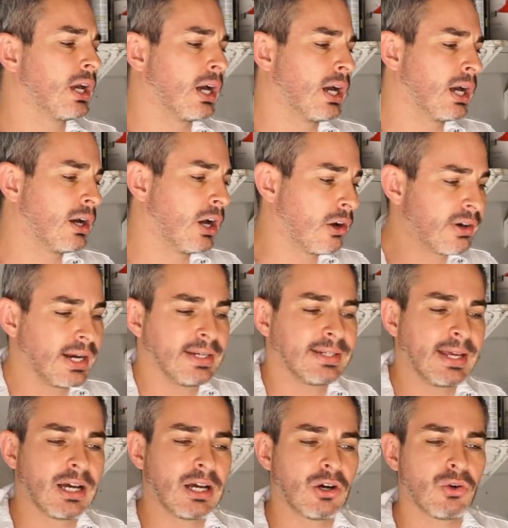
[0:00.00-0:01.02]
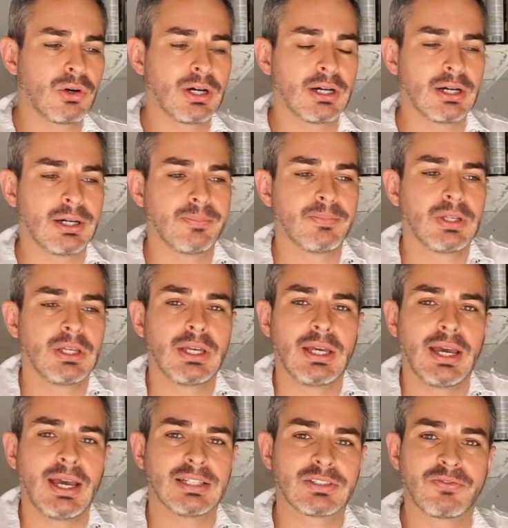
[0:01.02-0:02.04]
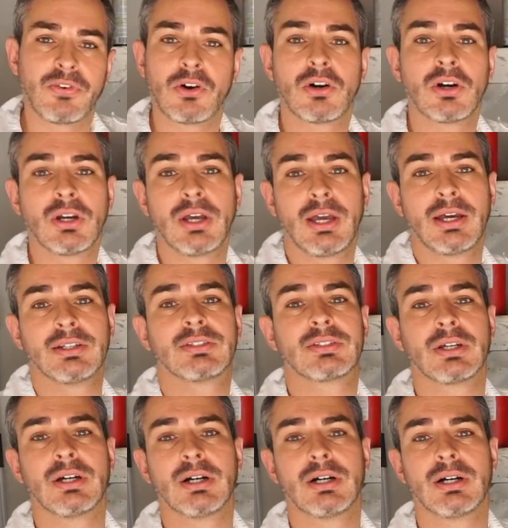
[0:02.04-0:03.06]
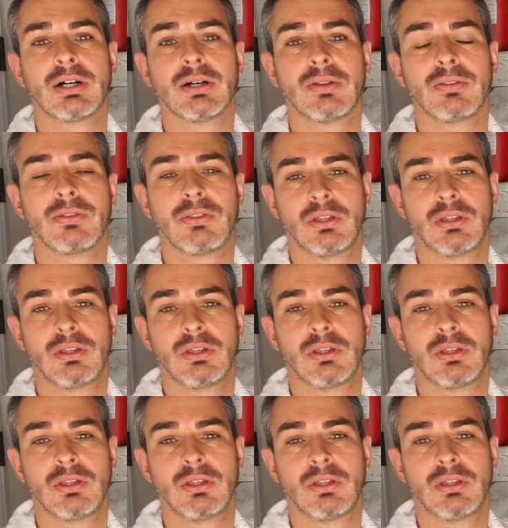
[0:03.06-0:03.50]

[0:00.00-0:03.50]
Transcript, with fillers: Uh, all right, now um, as far as uh,